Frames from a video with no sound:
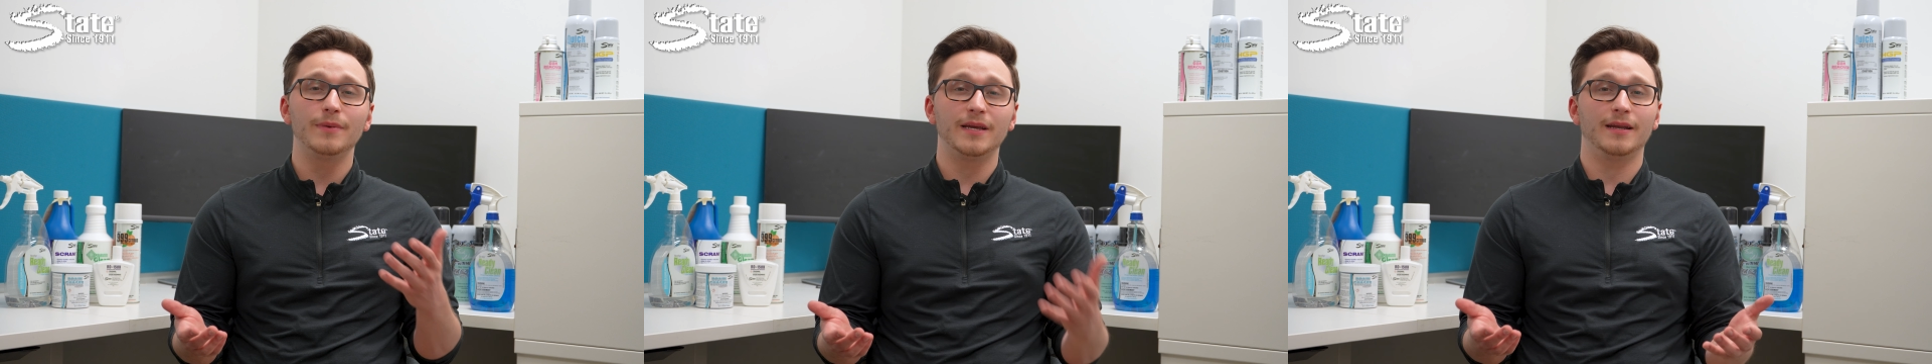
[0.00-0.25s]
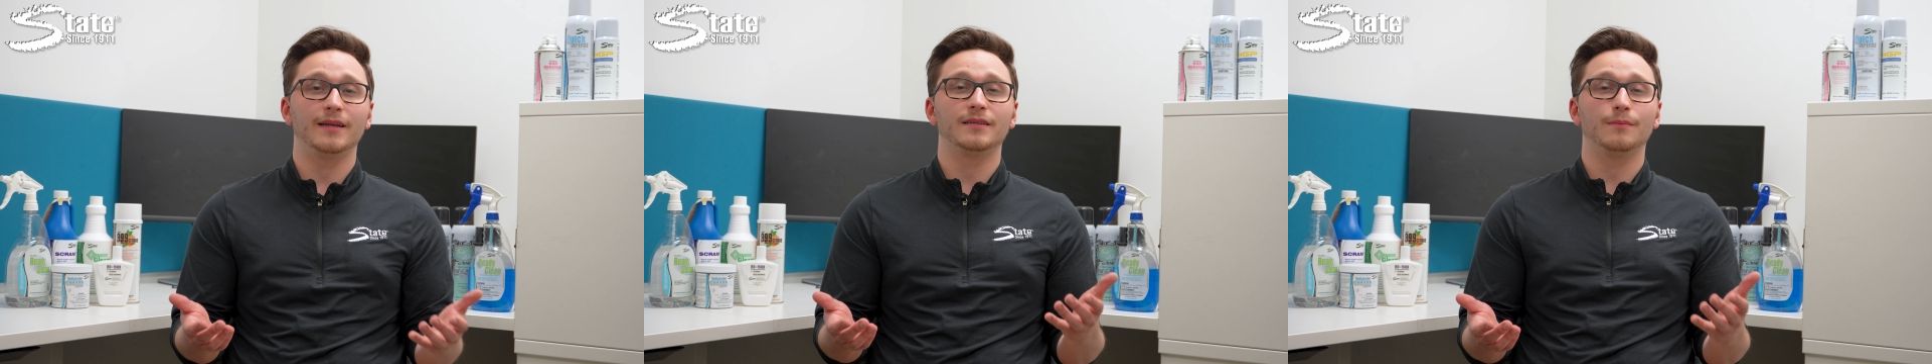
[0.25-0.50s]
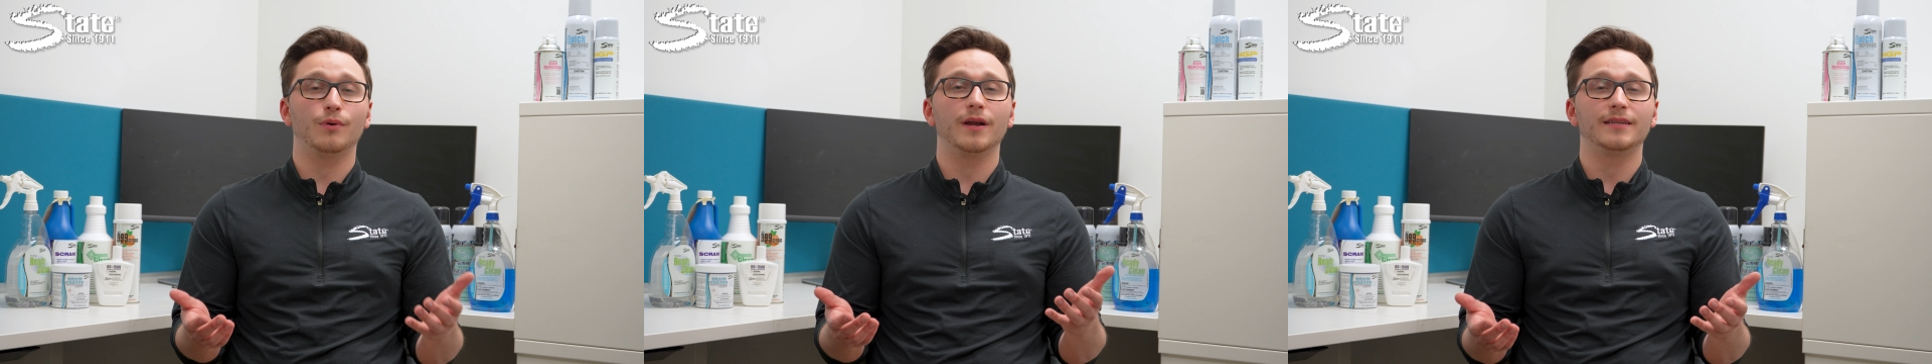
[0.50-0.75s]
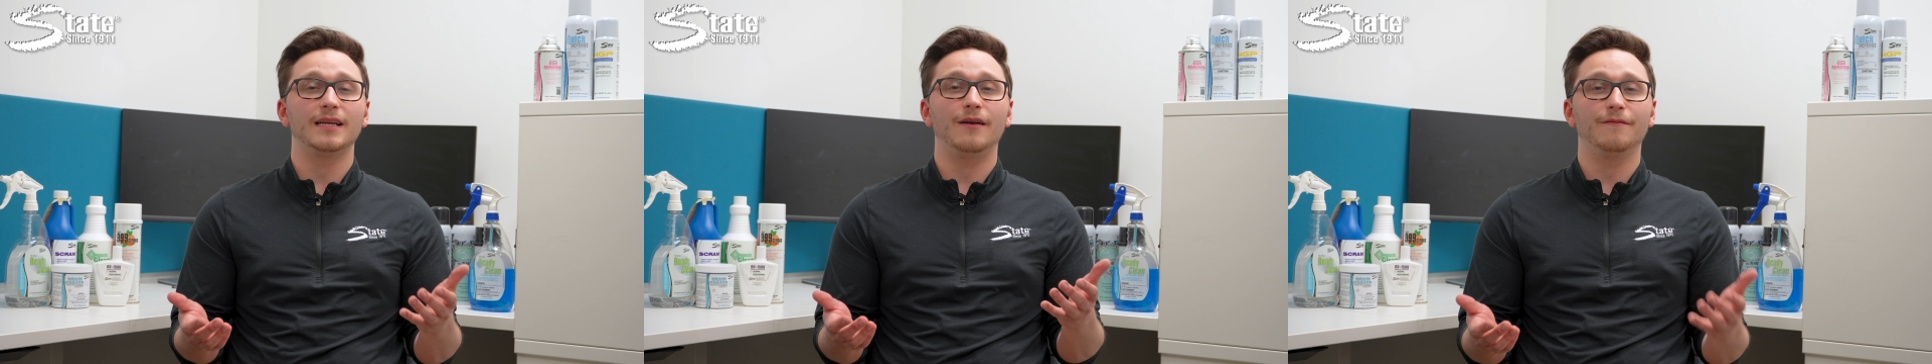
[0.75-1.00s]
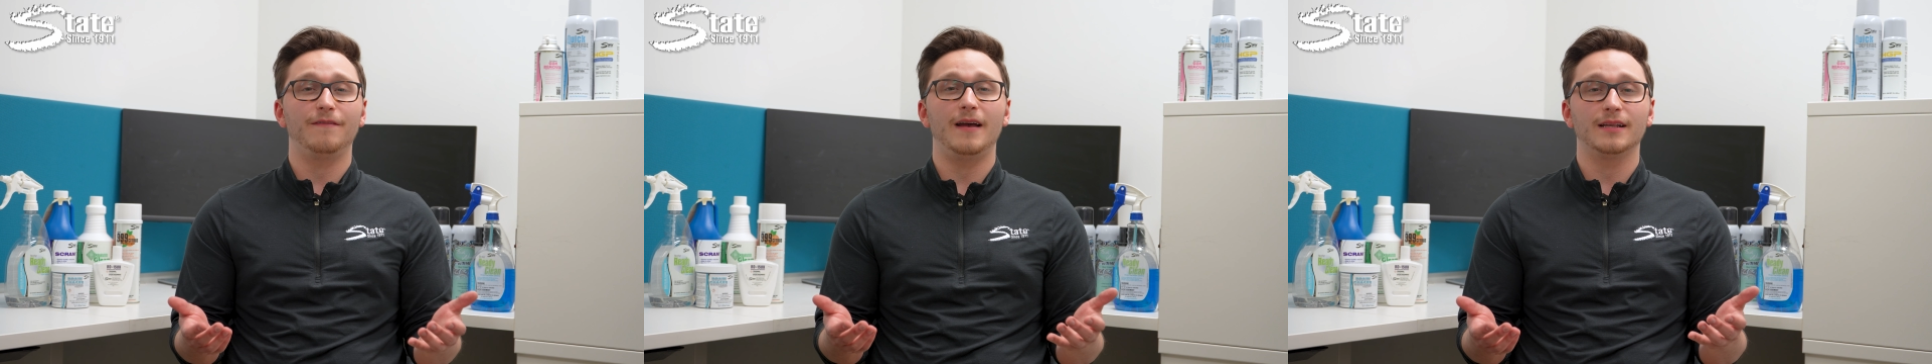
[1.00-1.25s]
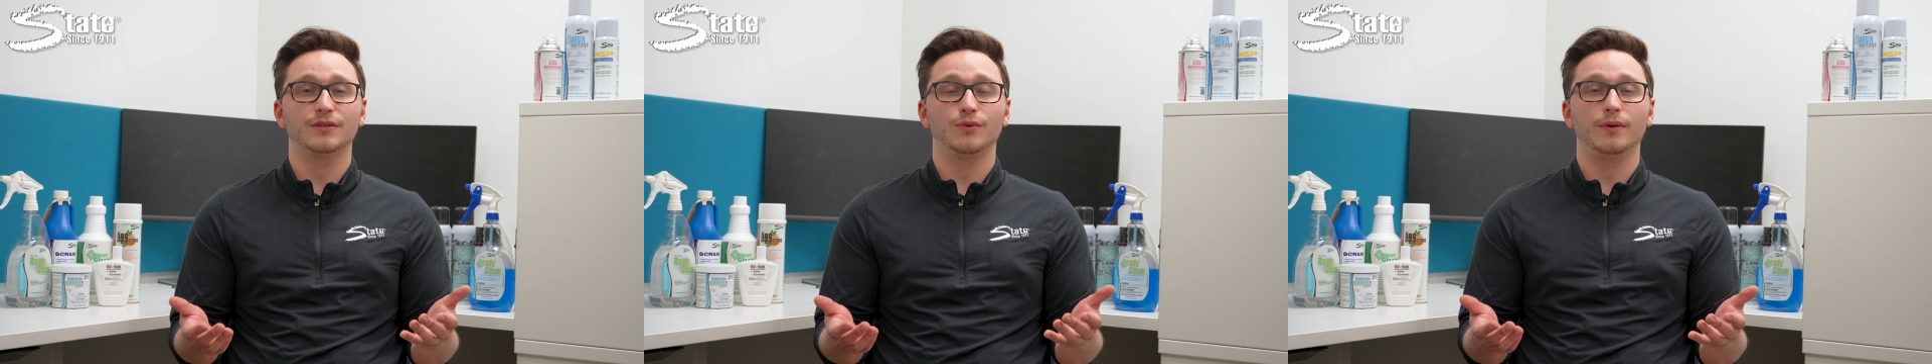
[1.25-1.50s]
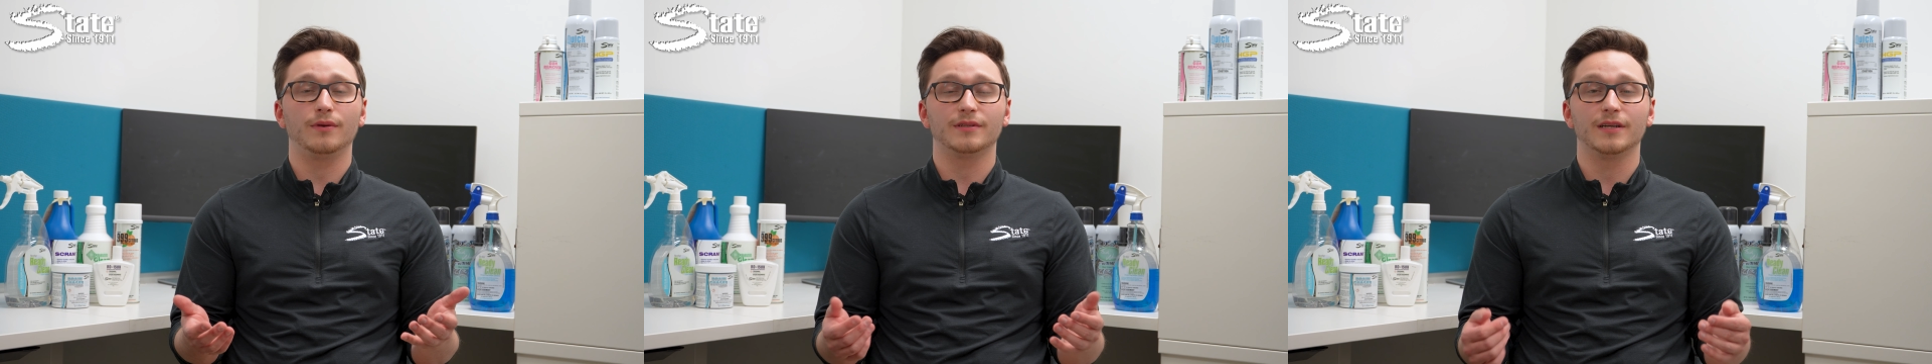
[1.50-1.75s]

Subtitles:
beginning to break down fats, oils,